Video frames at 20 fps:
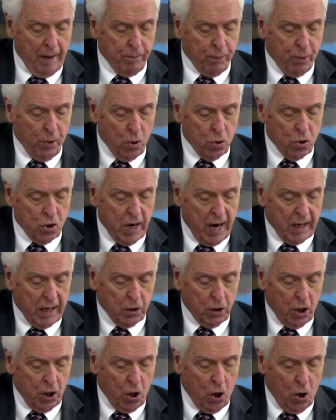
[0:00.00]

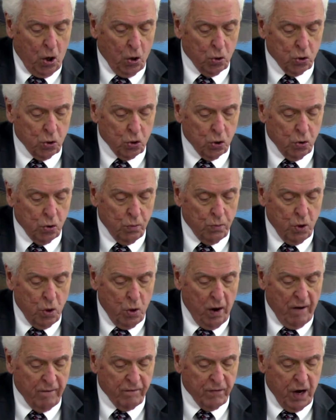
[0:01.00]
protected those whom
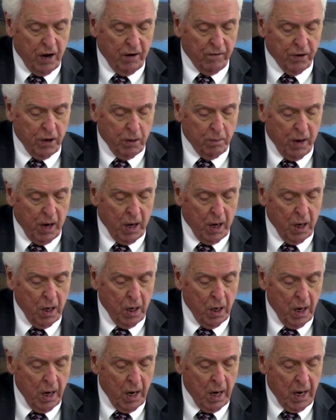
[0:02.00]
you have given me,